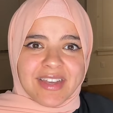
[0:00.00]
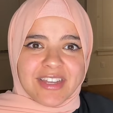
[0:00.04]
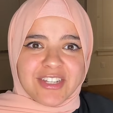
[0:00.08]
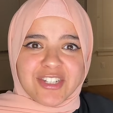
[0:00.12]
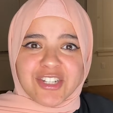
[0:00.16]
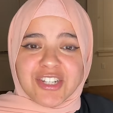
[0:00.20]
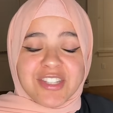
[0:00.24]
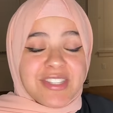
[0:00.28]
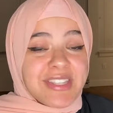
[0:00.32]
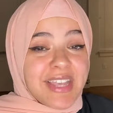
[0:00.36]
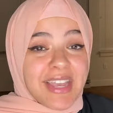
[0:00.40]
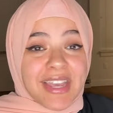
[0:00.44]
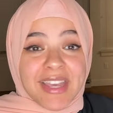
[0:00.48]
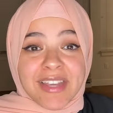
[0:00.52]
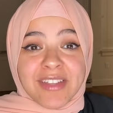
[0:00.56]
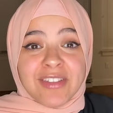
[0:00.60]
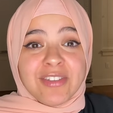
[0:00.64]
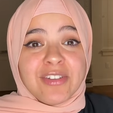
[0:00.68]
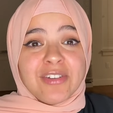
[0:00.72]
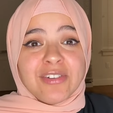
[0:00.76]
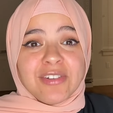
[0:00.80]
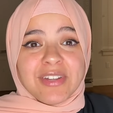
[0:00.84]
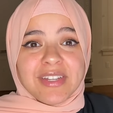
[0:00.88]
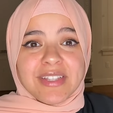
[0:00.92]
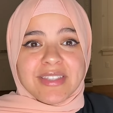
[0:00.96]
It's just
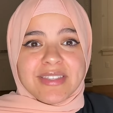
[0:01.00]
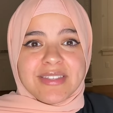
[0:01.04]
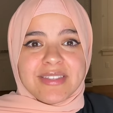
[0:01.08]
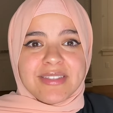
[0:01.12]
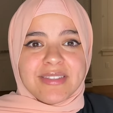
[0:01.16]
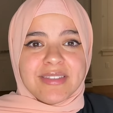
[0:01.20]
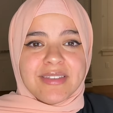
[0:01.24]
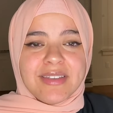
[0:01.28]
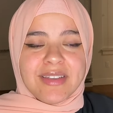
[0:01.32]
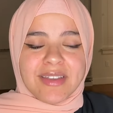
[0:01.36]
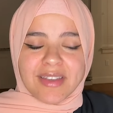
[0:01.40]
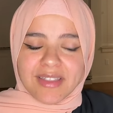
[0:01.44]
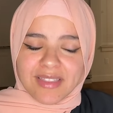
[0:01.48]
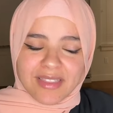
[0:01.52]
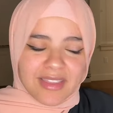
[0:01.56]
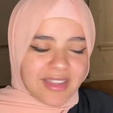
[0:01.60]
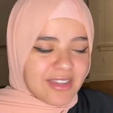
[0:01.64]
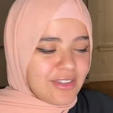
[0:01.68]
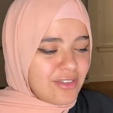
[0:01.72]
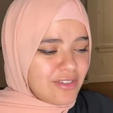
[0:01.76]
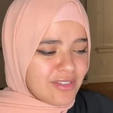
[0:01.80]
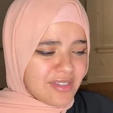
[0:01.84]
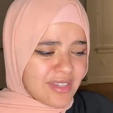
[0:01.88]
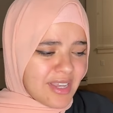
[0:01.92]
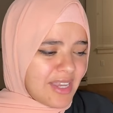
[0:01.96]
ignorance
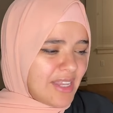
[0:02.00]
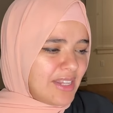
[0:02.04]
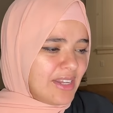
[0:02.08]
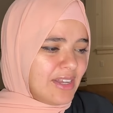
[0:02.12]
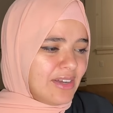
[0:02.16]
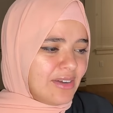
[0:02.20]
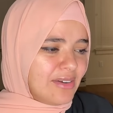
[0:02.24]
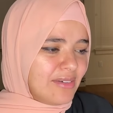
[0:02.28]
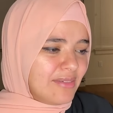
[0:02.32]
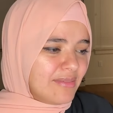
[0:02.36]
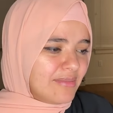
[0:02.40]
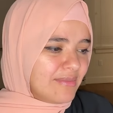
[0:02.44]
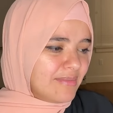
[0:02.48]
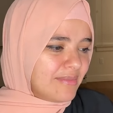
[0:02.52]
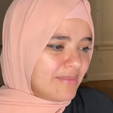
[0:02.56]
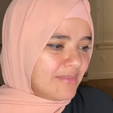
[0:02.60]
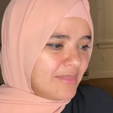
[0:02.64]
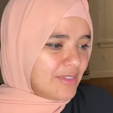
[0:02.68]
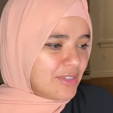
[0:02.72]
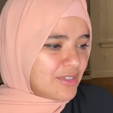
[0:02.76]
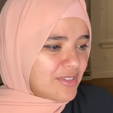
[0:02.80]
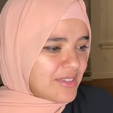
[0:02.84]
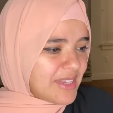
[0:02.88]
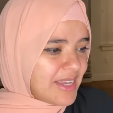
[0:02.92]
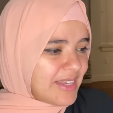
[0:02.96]
then you say no.
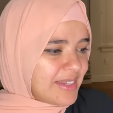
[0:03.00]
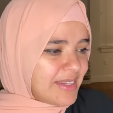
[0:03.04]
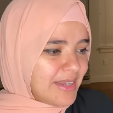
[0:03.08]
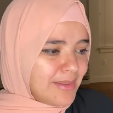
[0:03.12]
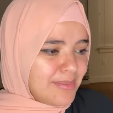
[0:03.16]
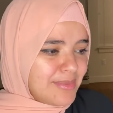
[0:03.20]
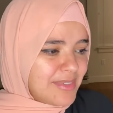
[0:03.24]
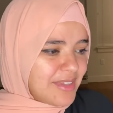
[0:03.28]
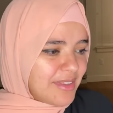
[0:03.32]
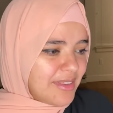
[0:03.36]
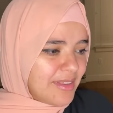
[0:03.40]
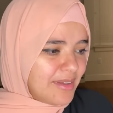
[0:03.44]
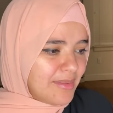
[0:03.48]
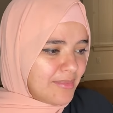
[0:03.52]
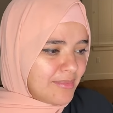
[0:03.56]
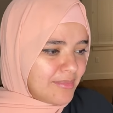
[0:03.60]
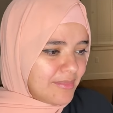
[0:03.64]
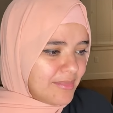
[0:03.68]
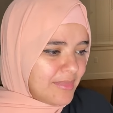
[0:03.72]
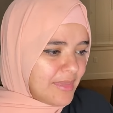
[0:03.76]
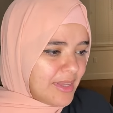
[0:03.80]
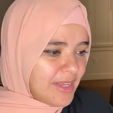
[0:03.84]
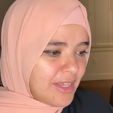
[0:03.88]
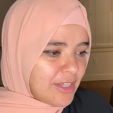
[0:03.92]
You stand up to them.